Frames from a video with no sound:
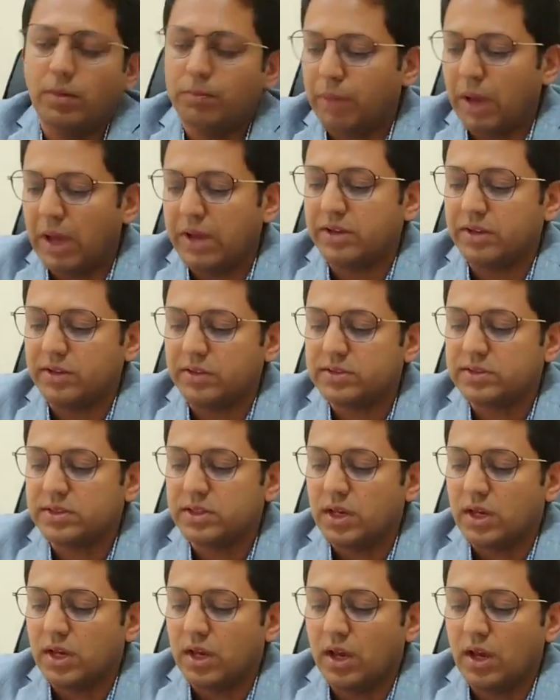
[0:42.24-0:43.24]
Paris,
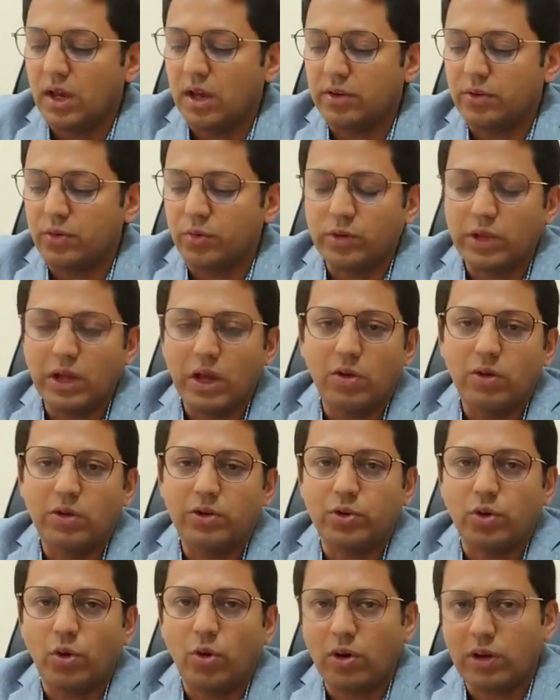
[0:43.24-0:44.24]
and today I
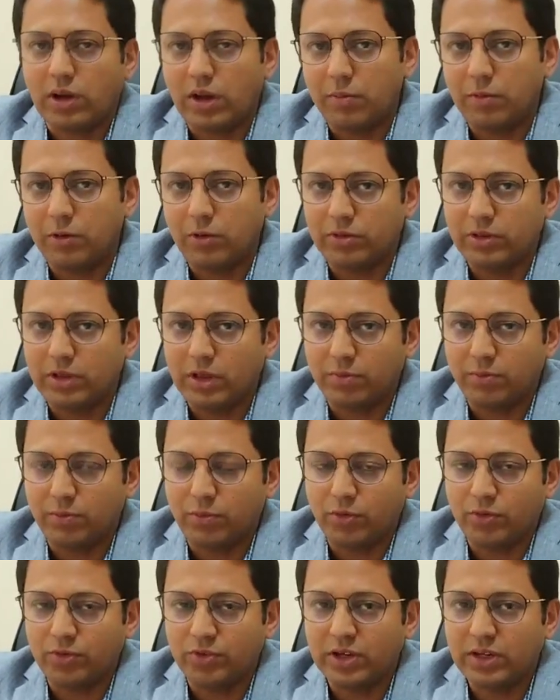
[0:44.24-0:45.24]
will talk about that
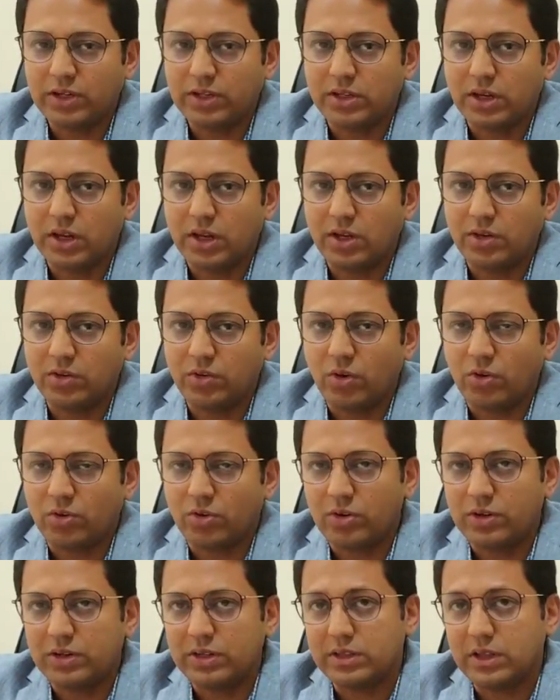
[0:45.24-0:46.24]
project. And not
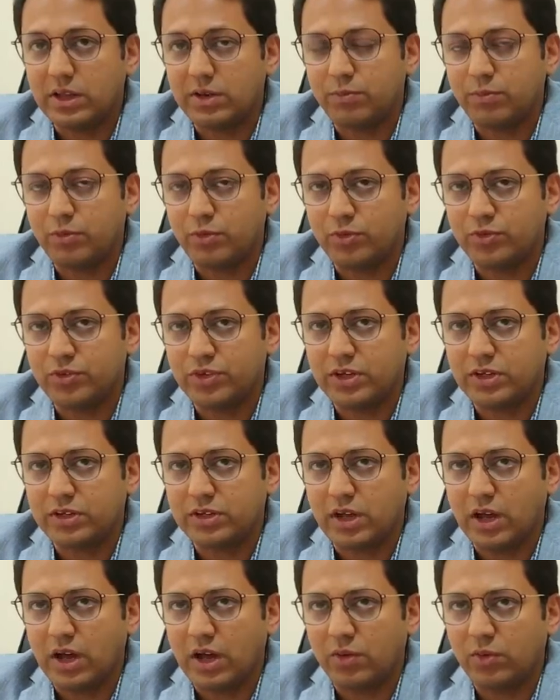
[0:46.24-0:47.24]
only that
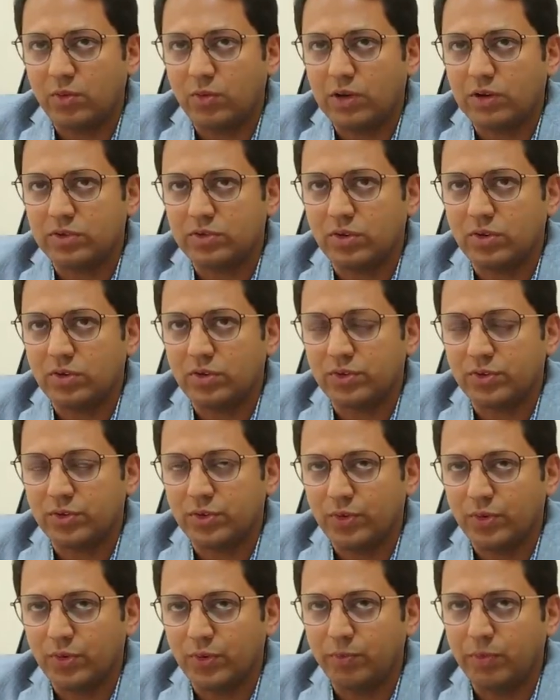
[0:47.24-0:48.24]
project, I was
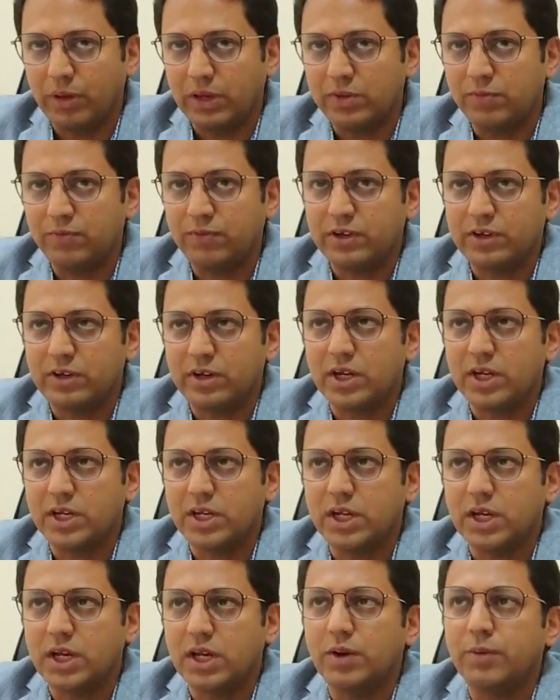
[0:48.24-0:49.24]
also benefited
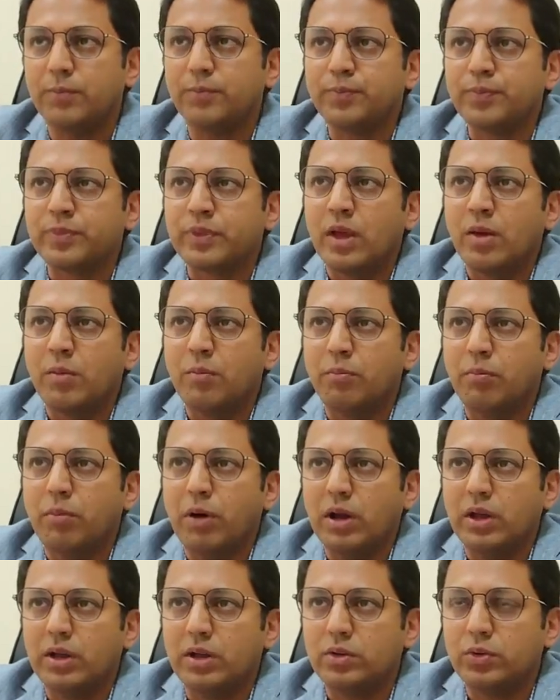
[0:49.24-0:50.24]

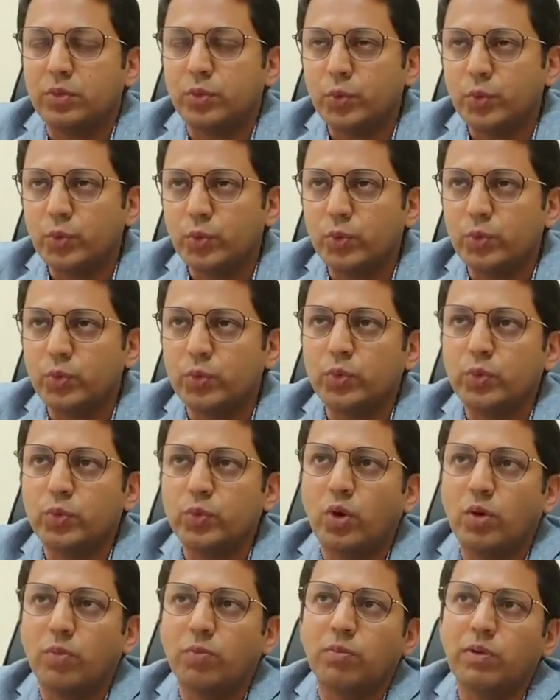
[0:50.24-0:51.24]
by two
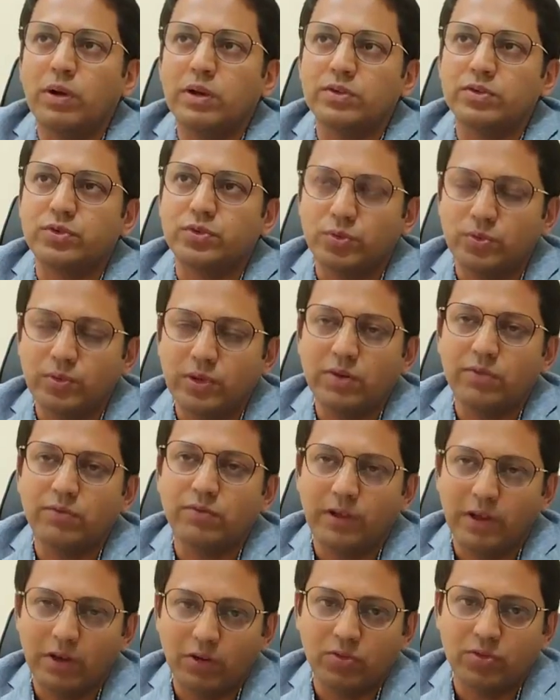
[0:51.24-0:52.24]
of my student
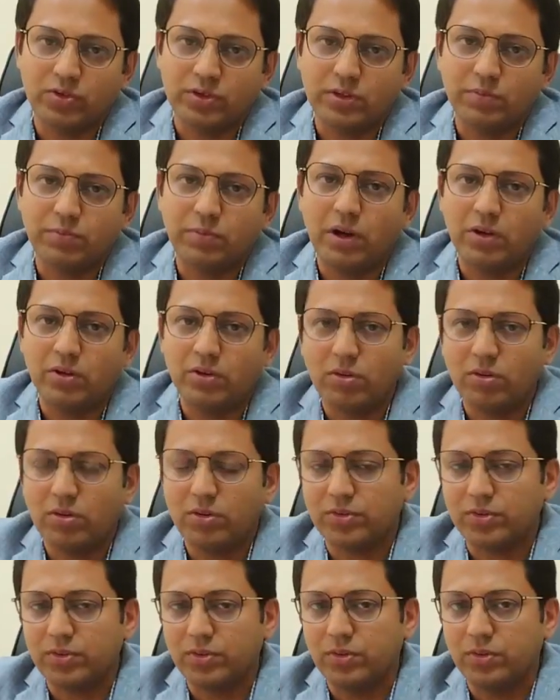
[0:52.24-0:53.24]
fellowship. I
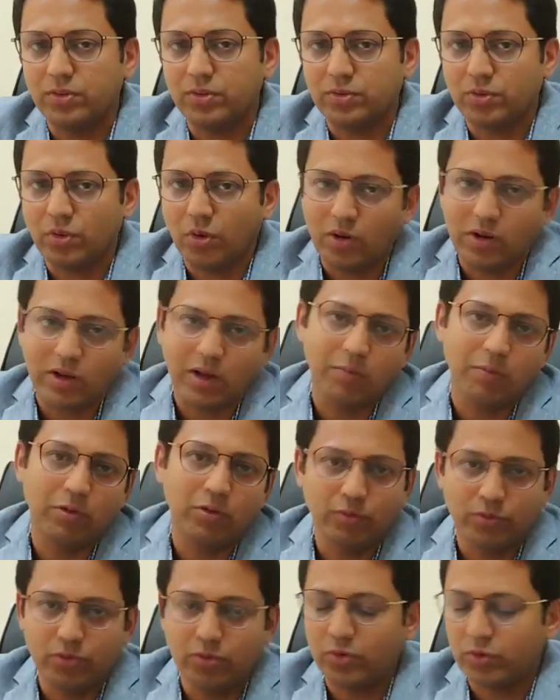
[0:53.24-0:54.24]
also talk
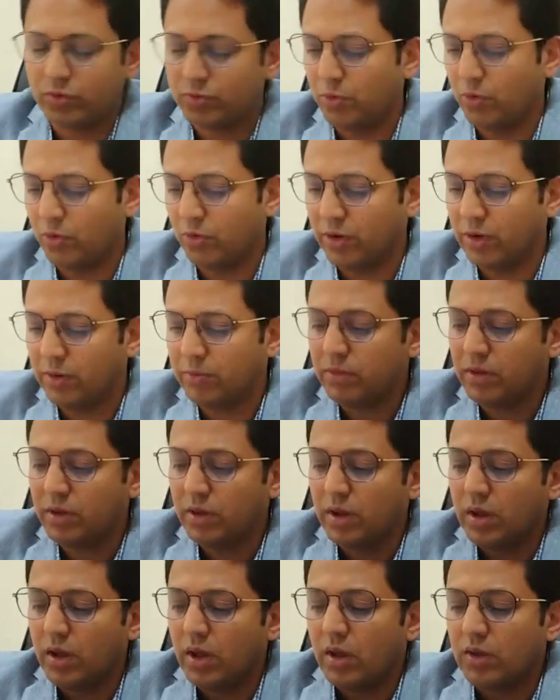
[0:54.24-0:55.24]
about those programs.
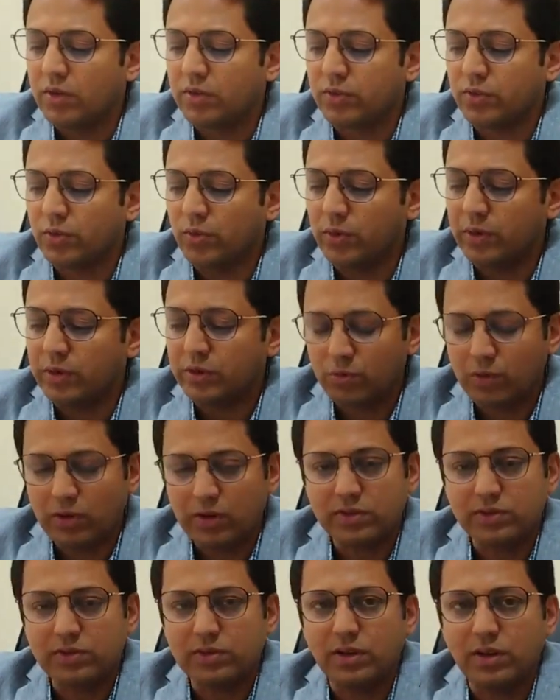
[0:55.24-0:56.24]
So it
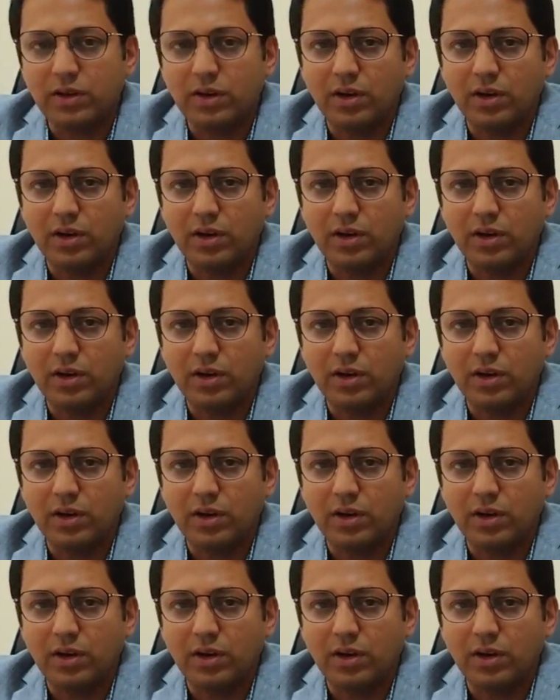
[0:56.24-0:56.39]
was